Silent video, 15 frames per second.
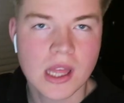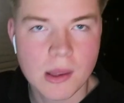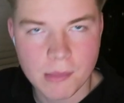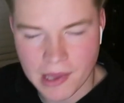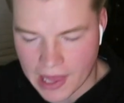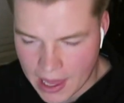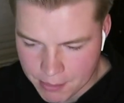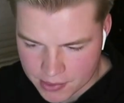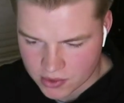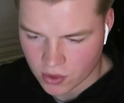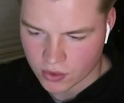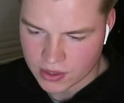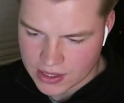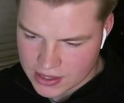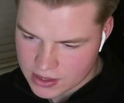But
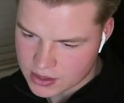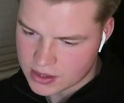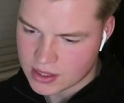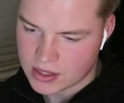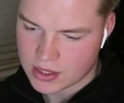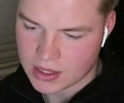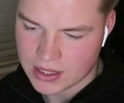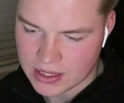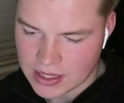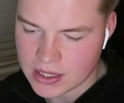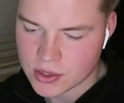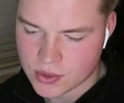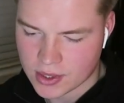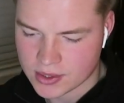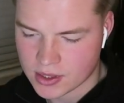Epitont is the
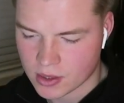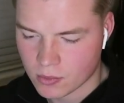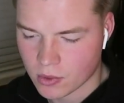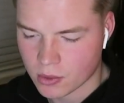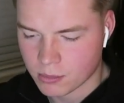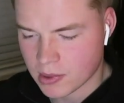interesting one,